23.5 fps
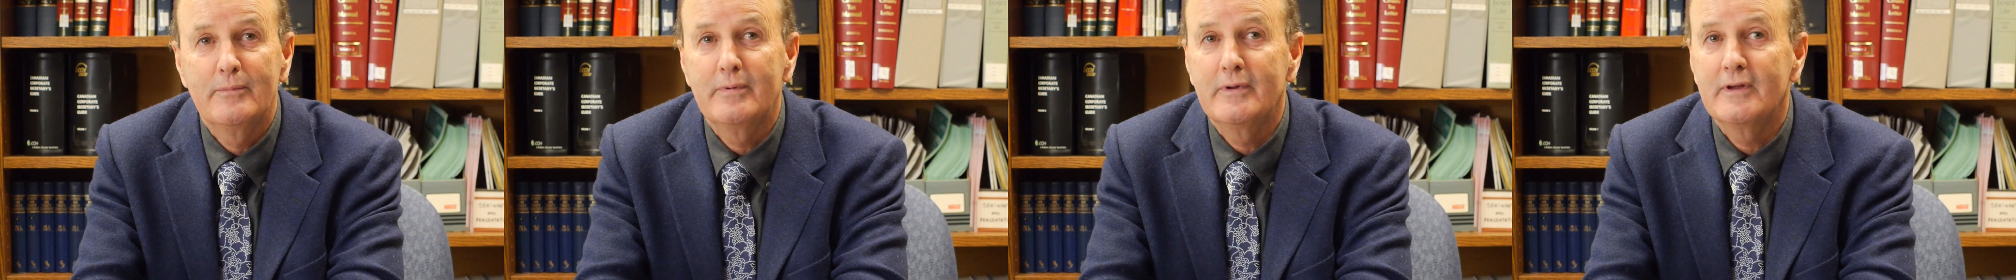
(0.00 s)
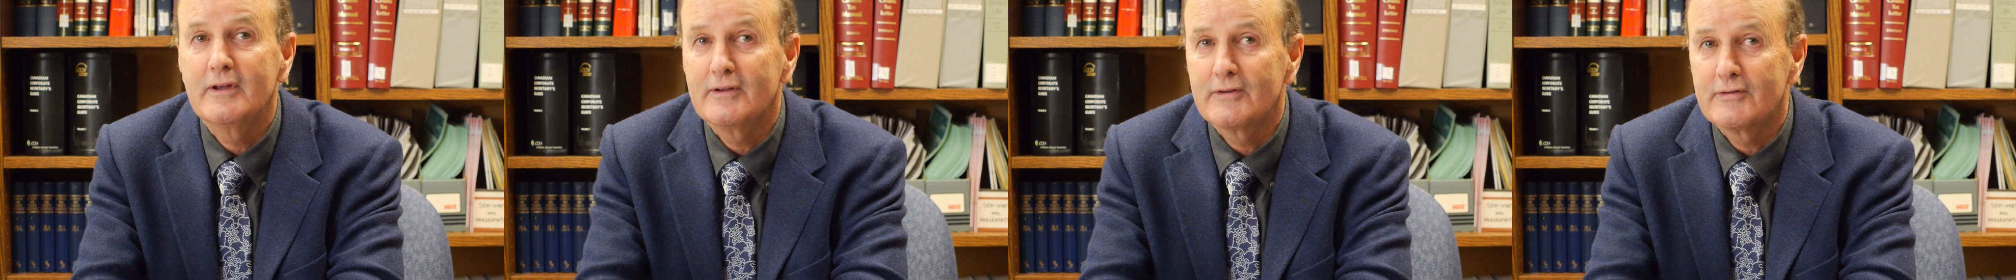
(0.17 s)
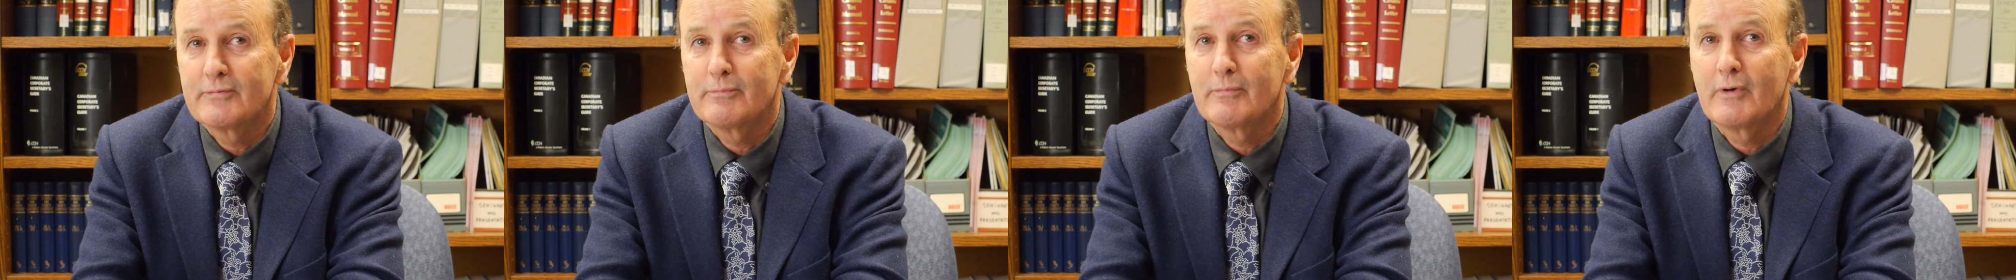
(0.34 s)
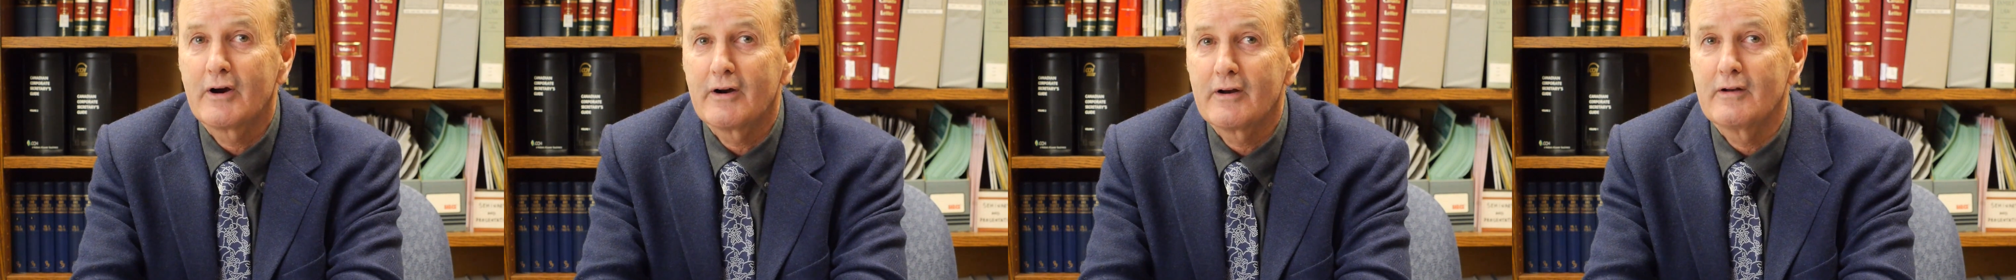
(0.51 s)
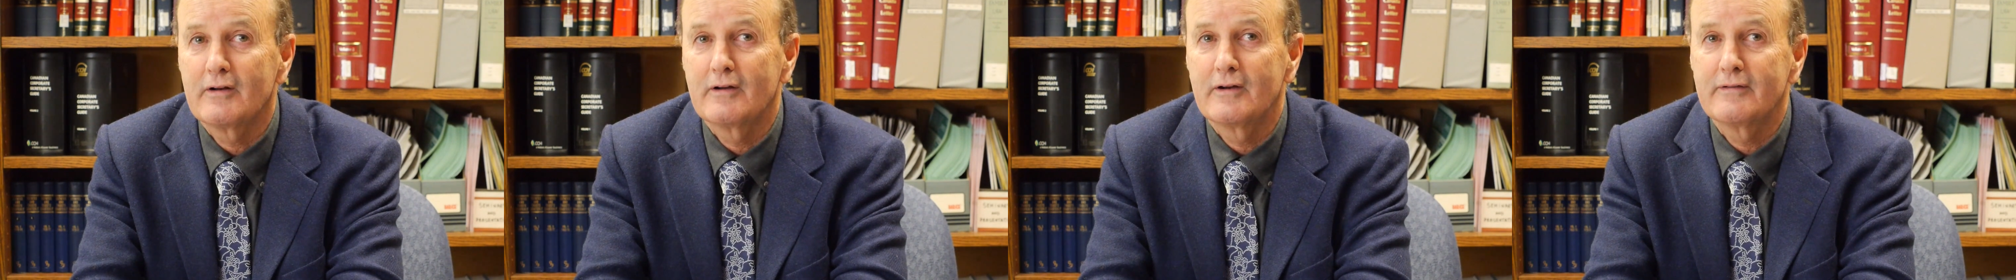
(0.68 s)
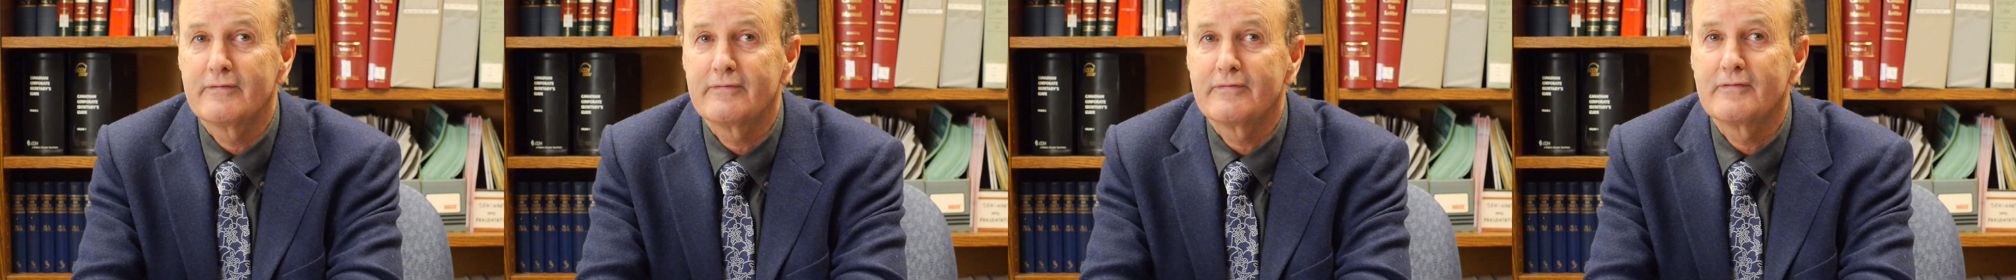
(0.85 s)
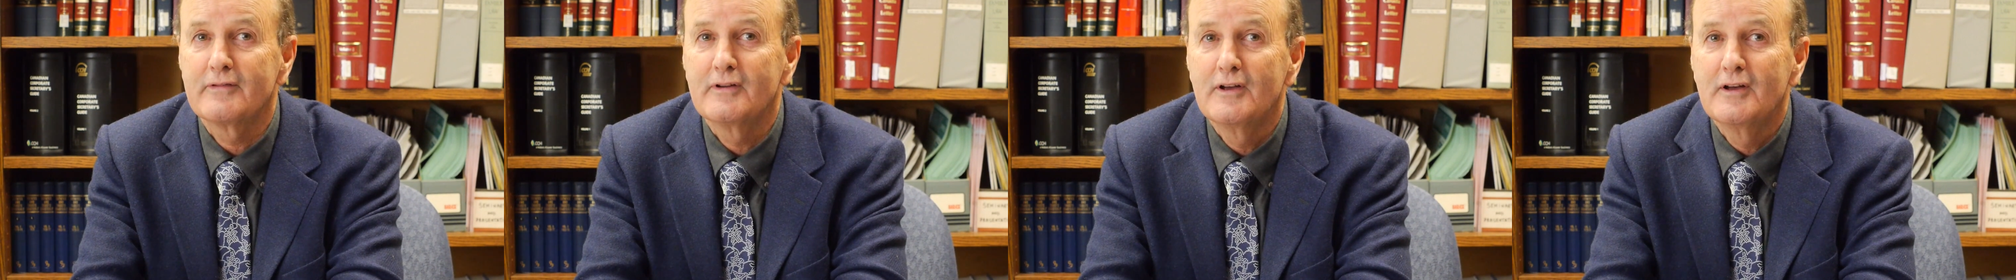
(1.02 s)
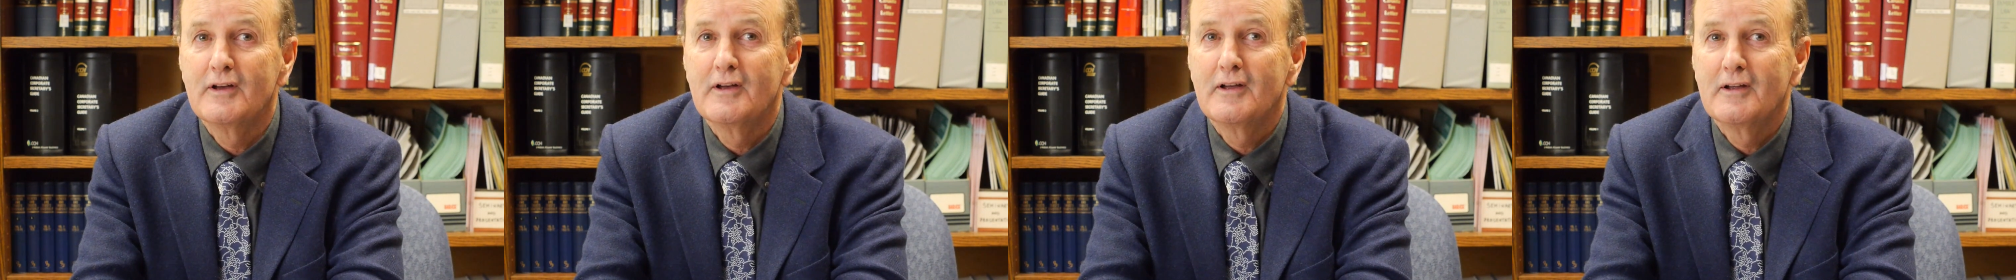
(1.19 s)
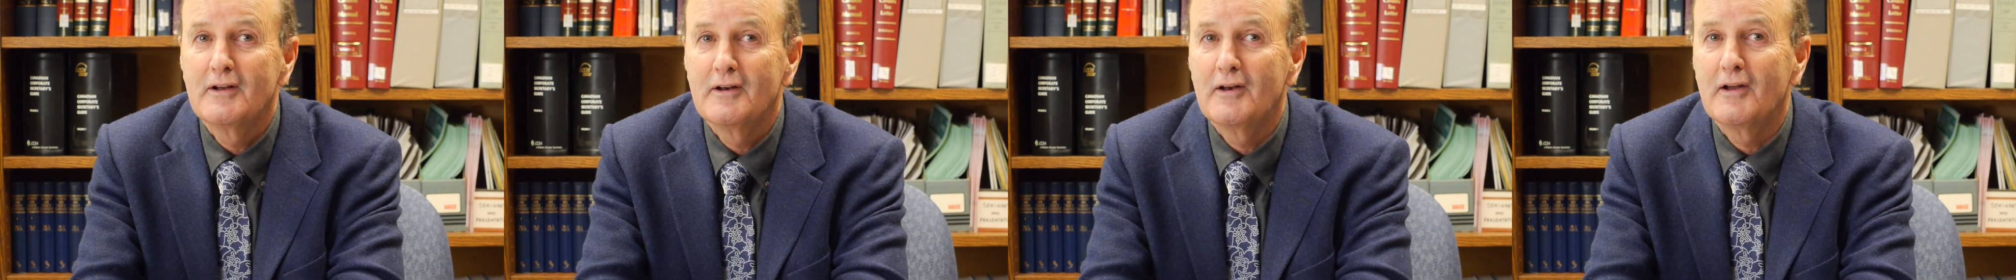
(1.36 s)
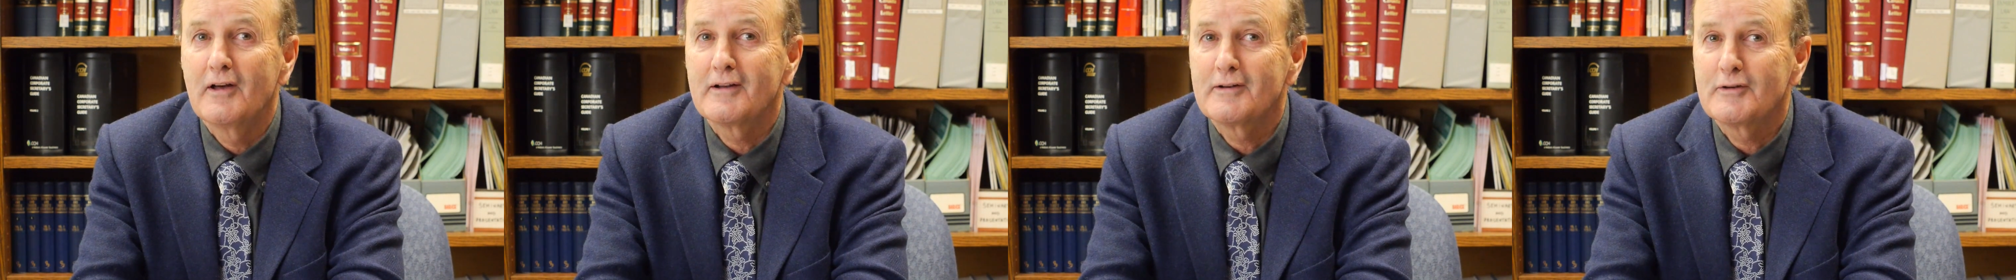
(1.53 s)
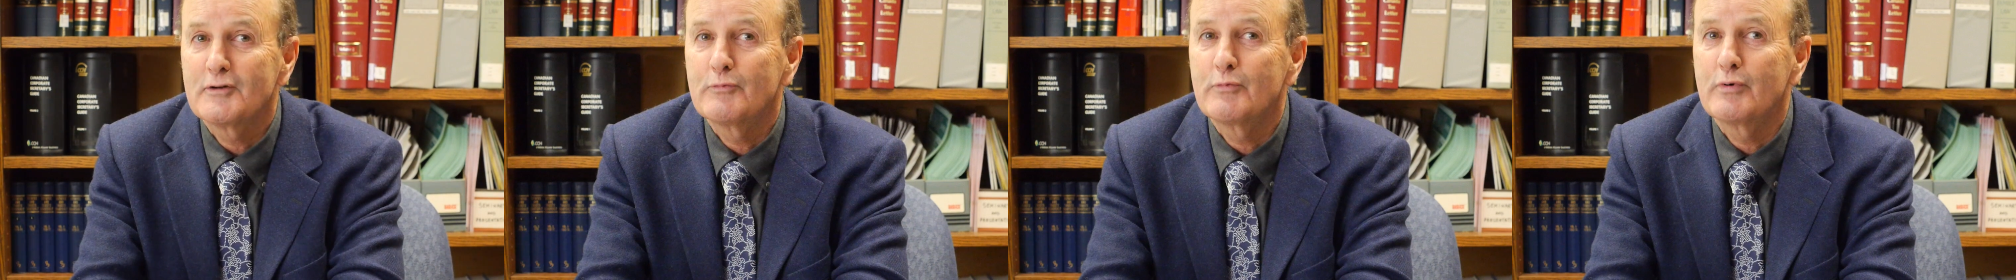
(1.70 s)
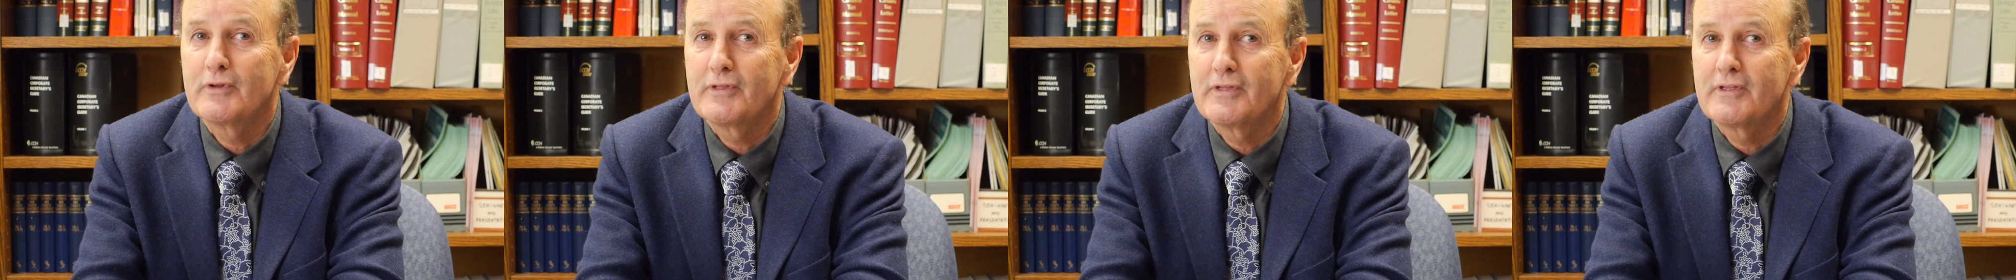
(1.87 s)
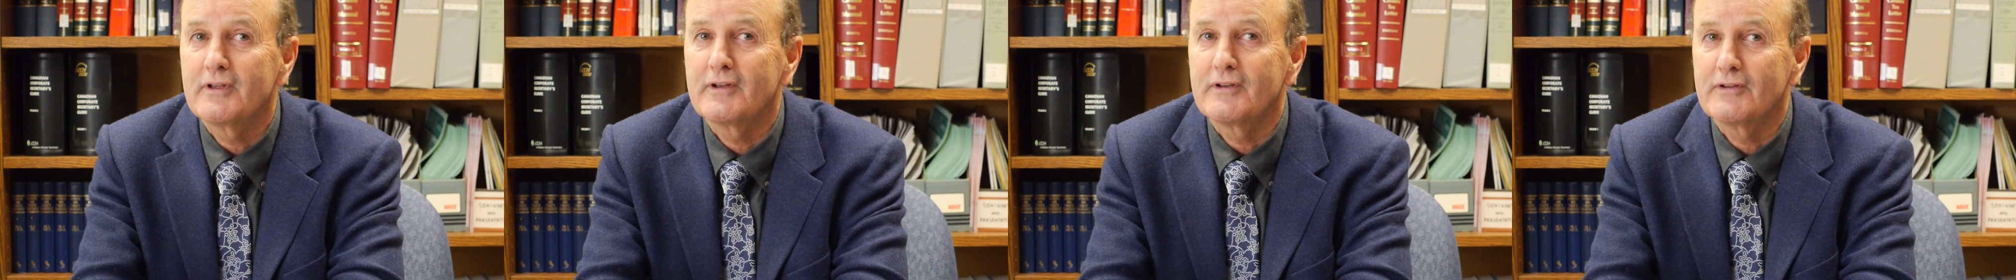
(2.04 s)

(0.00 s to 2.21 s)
being smart enough not to put